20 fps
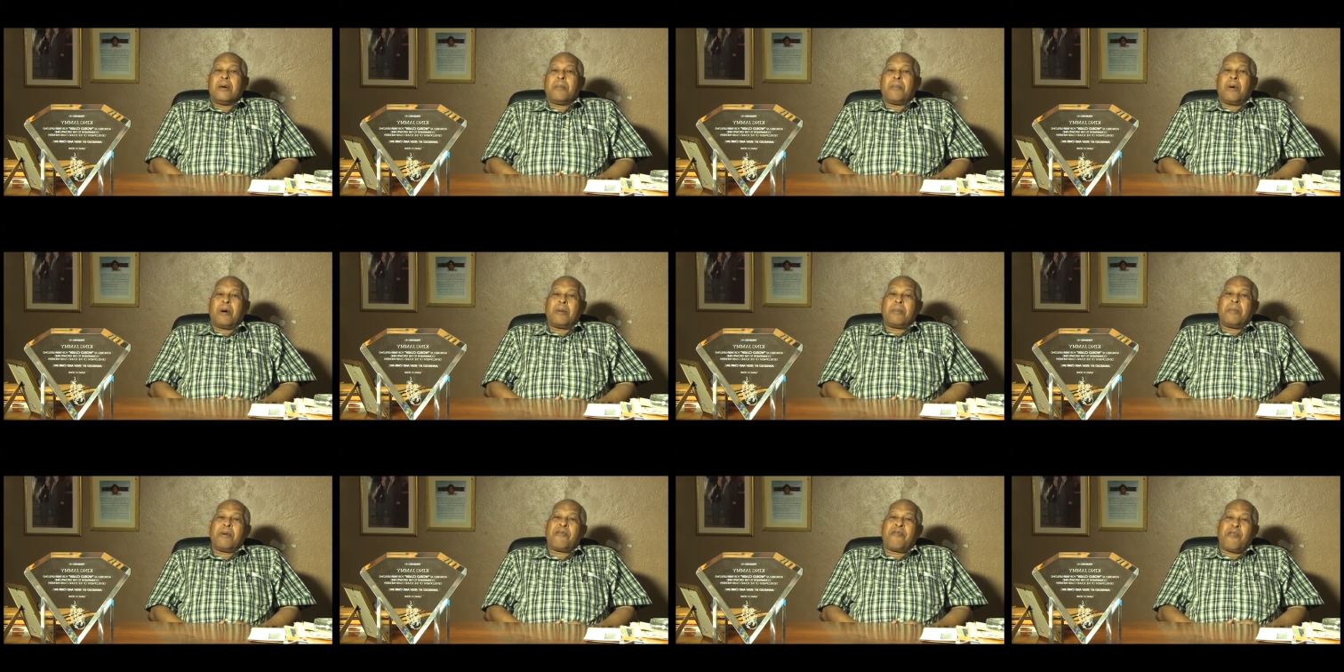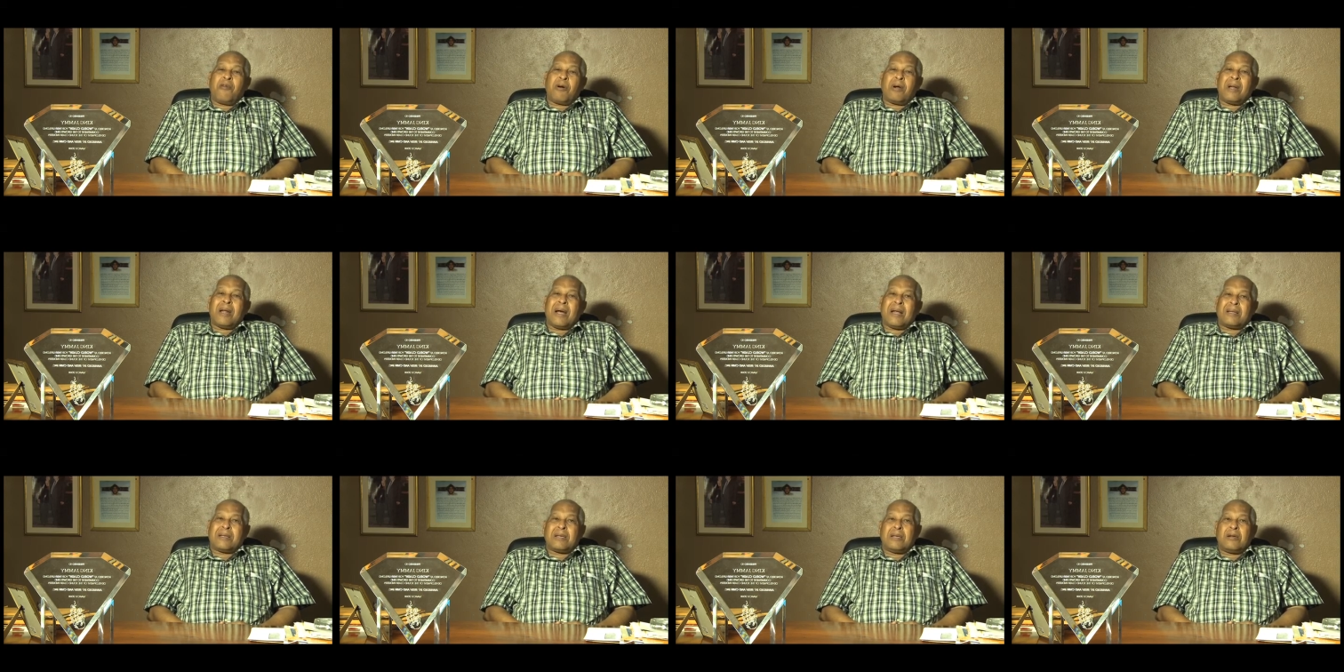But before
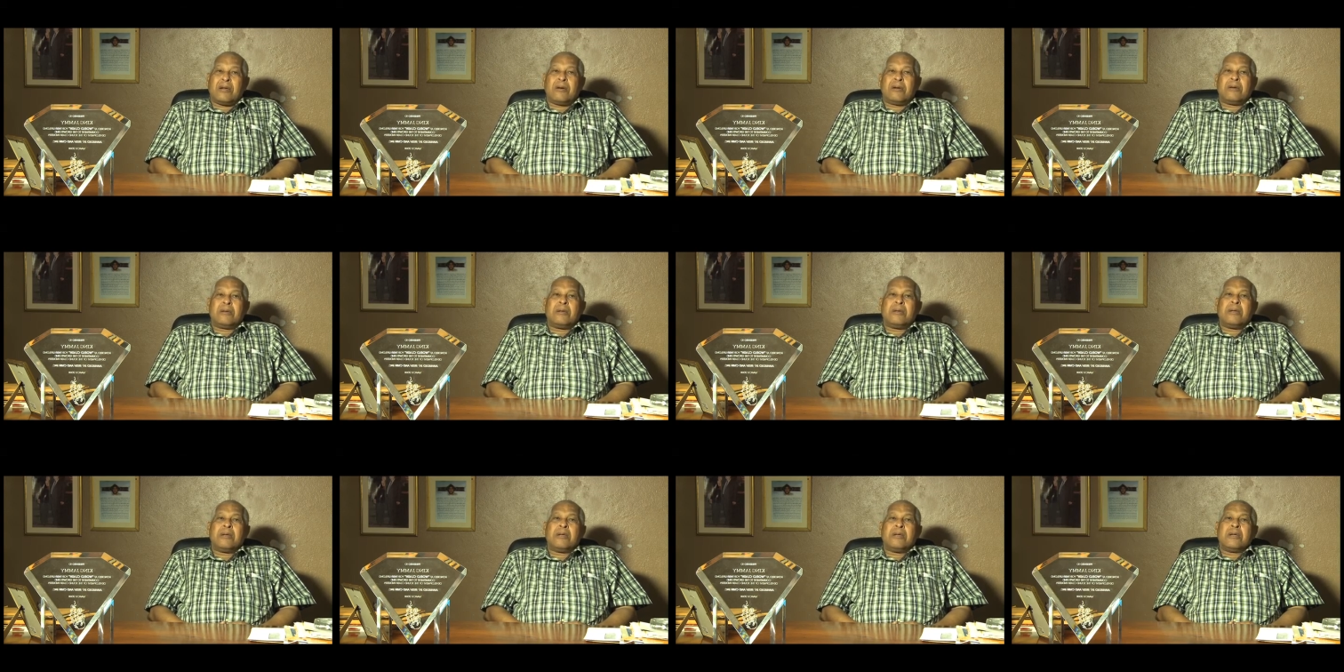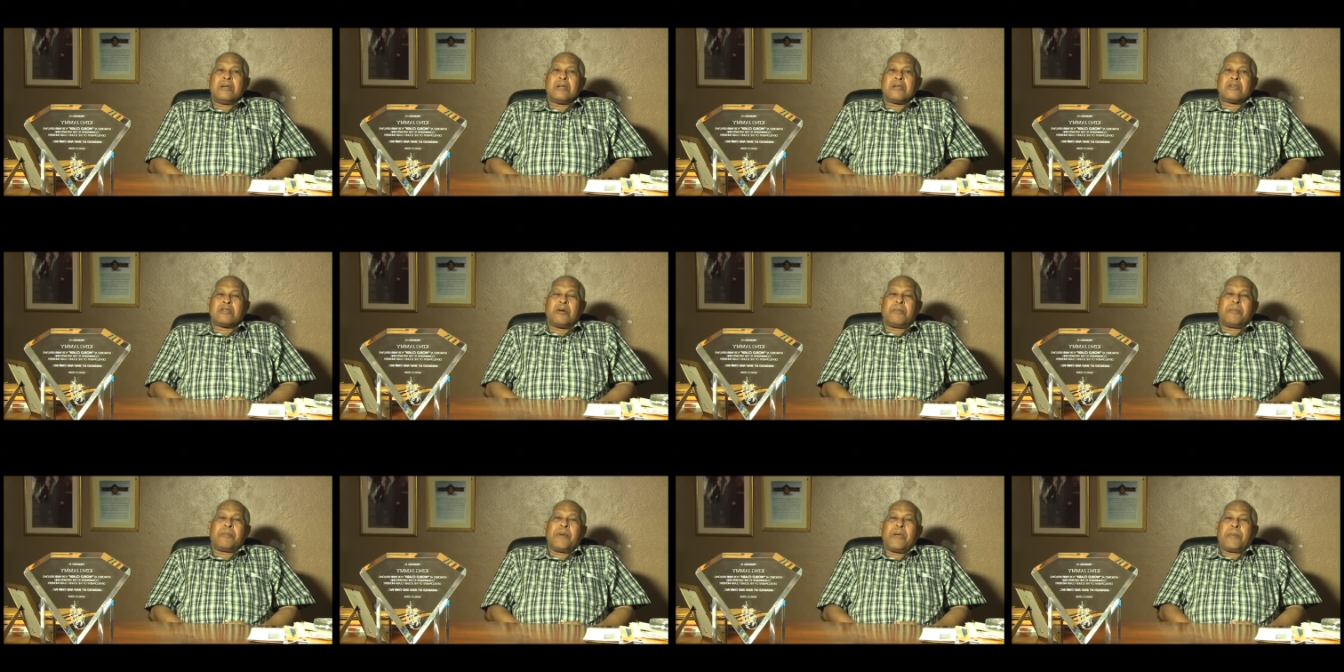that, you know,
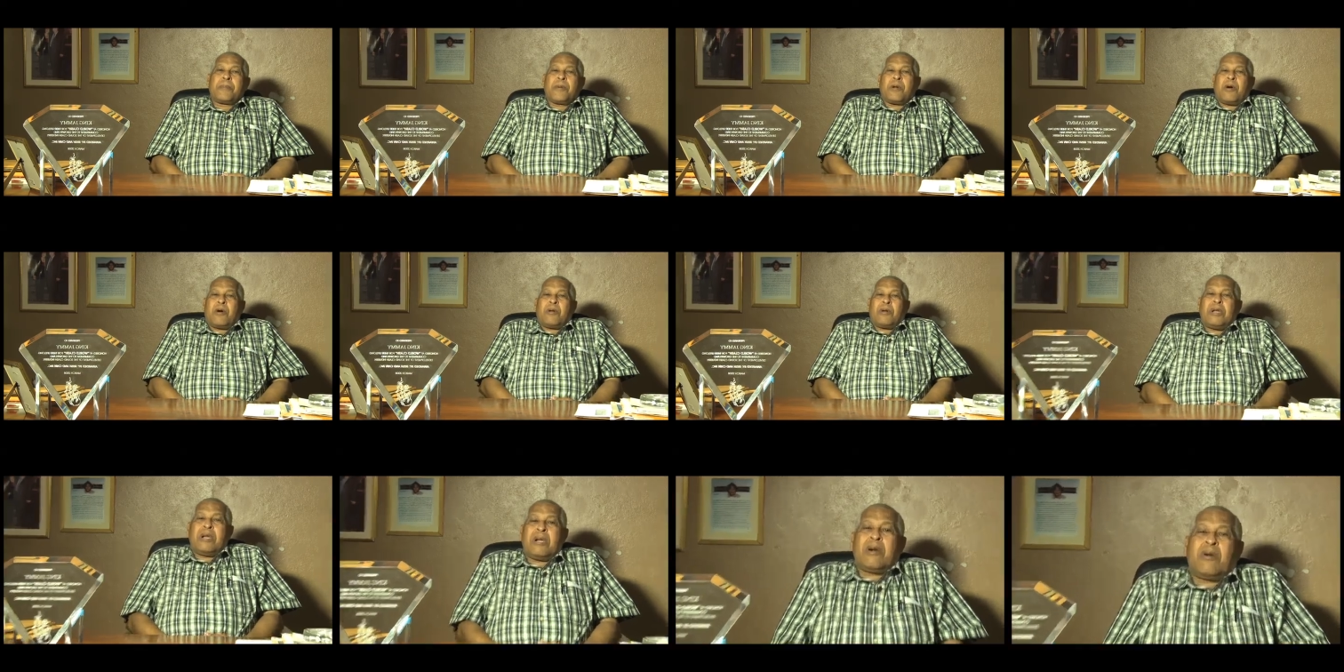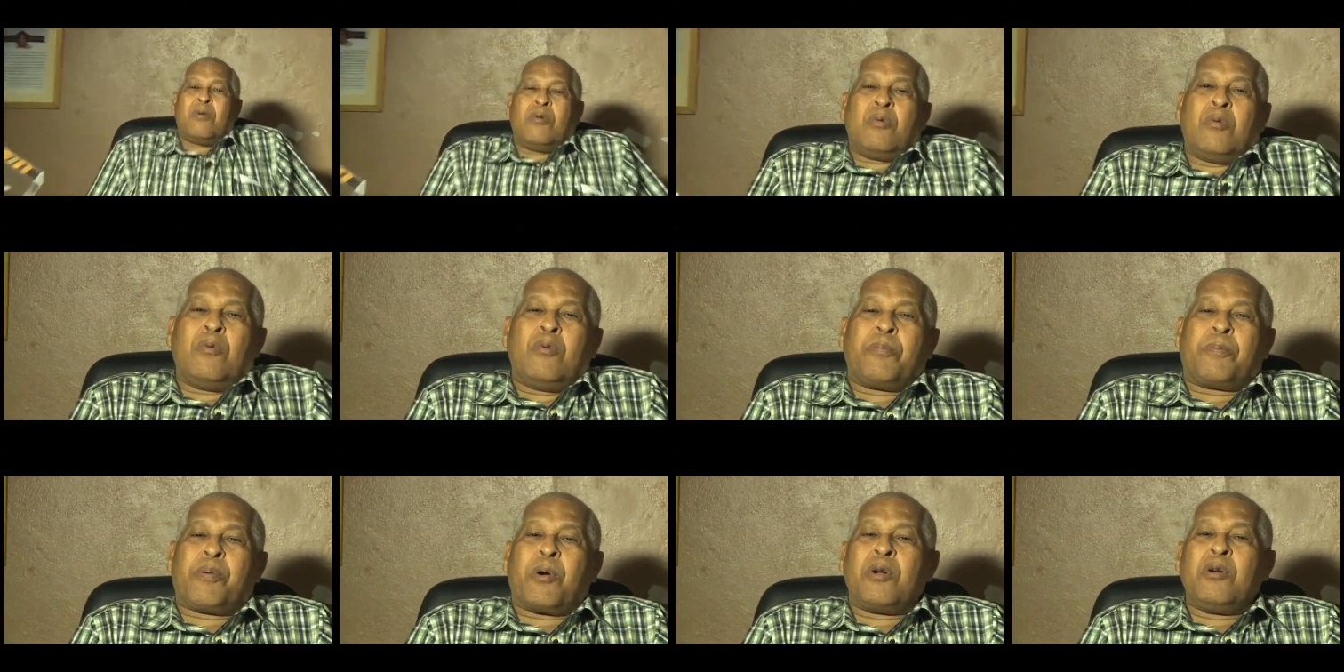some people out there
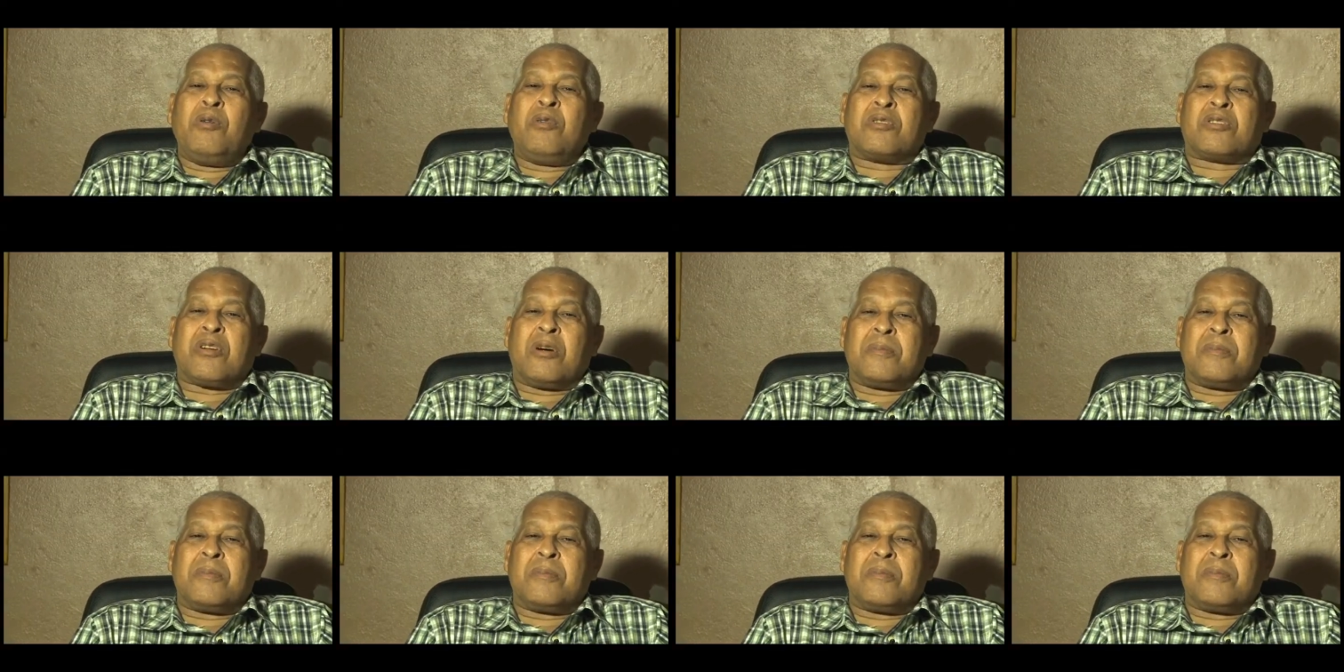who produce